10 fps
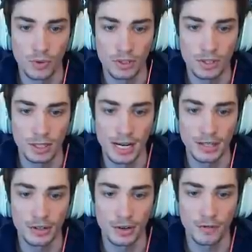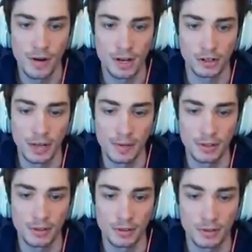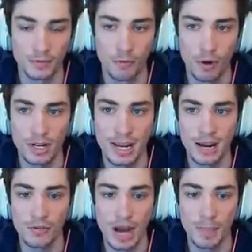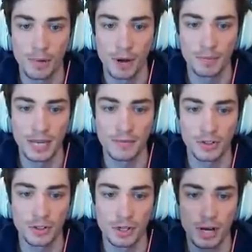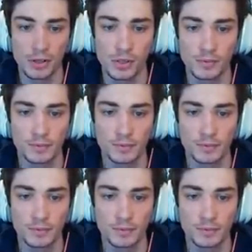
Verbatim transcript: once again, they're going to find Clement. Ford can't wrap up. Davidson does.